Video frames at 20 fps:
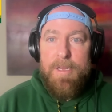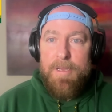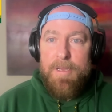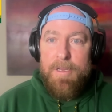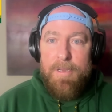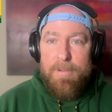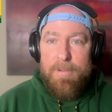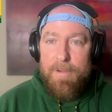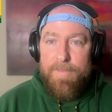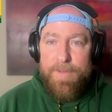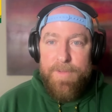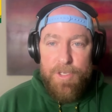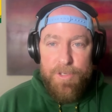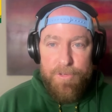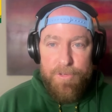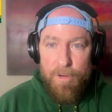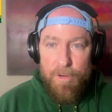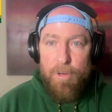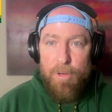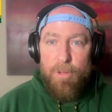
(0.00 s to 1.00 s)
Or if a
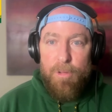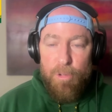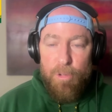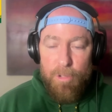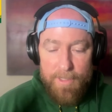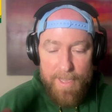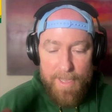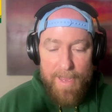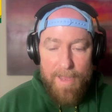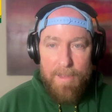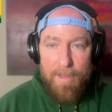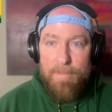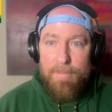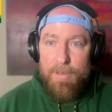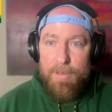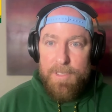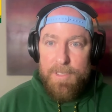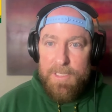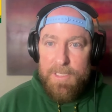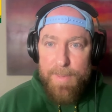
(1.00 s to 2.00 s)
drone looked down
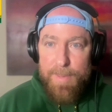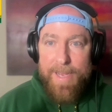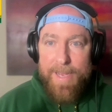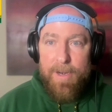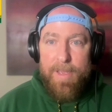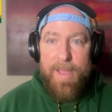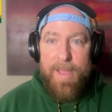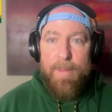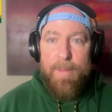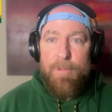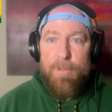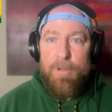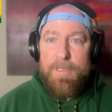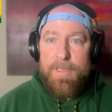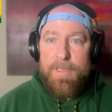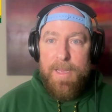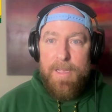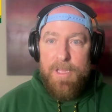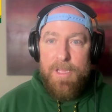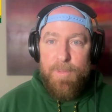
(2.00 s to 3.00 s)
or a spider cam looked
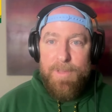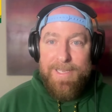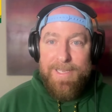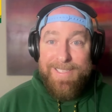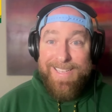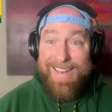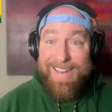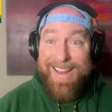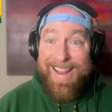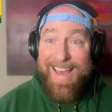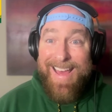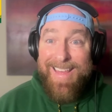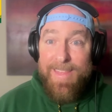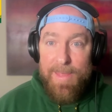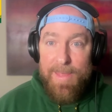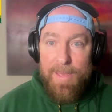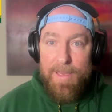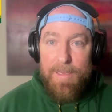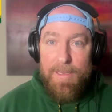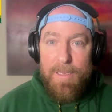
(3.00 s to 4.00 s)
down, you would see
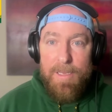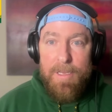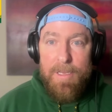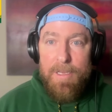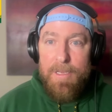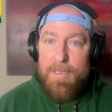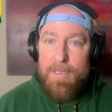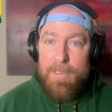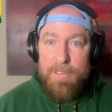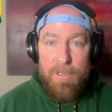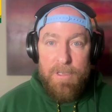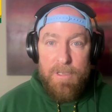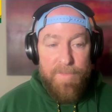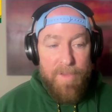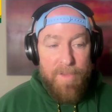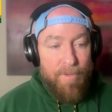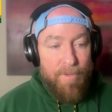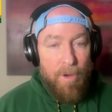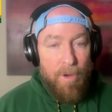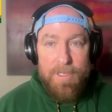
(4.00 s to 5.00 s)
nothing. So if you
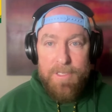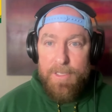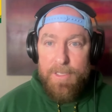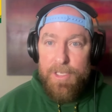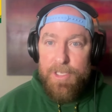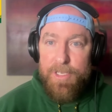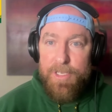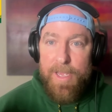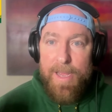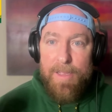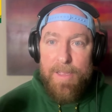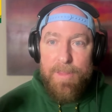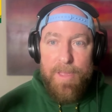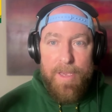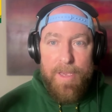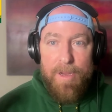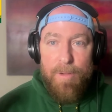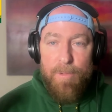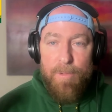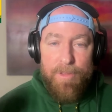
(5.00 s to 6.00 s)
have Ox Inche out
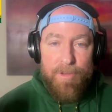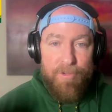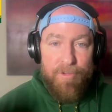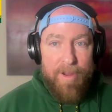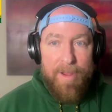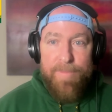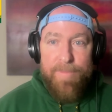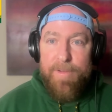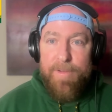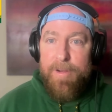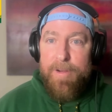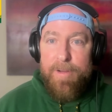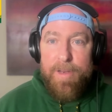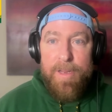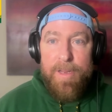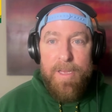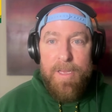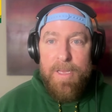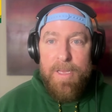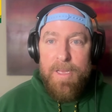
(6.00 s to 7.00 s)
there with Trevor and
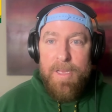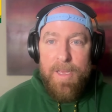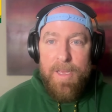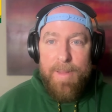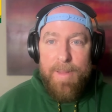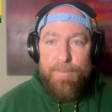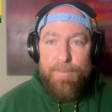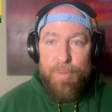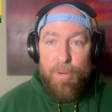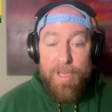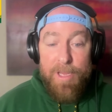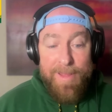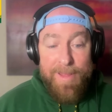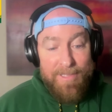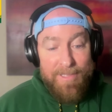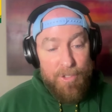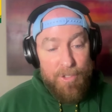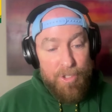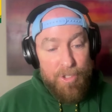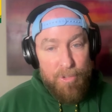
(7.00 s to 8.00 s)
Bongi, that's
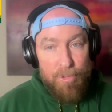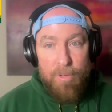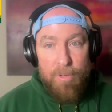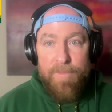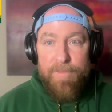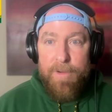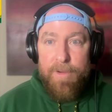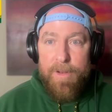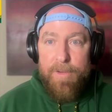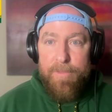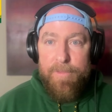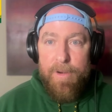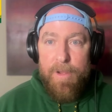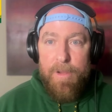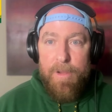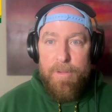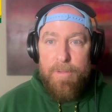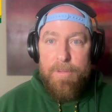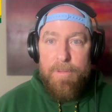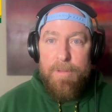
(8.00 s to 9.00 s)
a short front
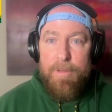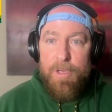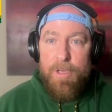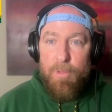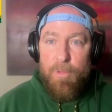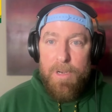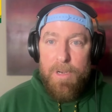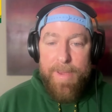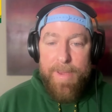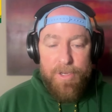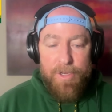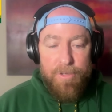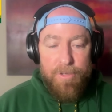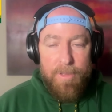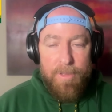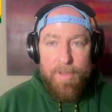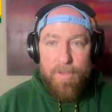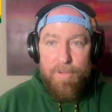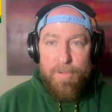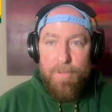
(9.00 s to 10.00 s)
row. You want to make sure
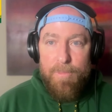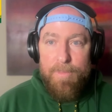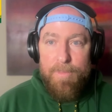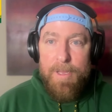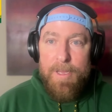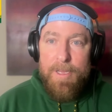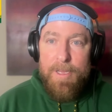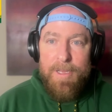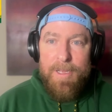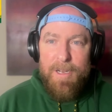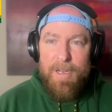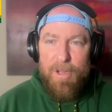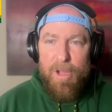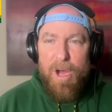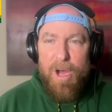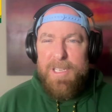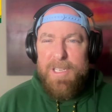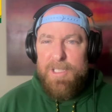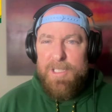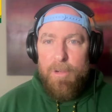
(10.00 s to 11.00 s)
that your
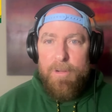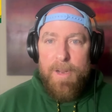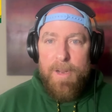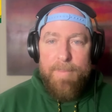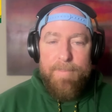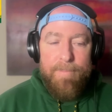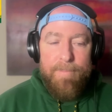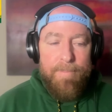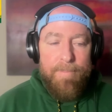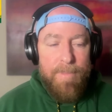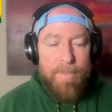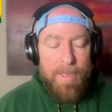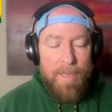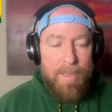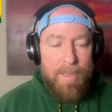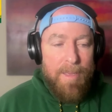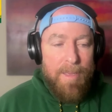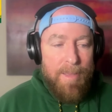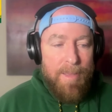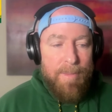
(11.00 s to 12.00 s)
locks don't
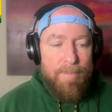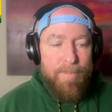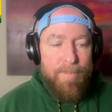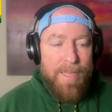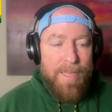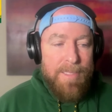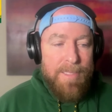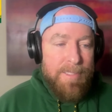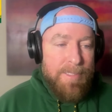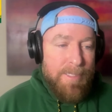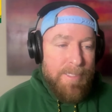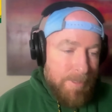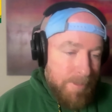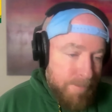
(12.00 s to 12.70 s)
imbalance it.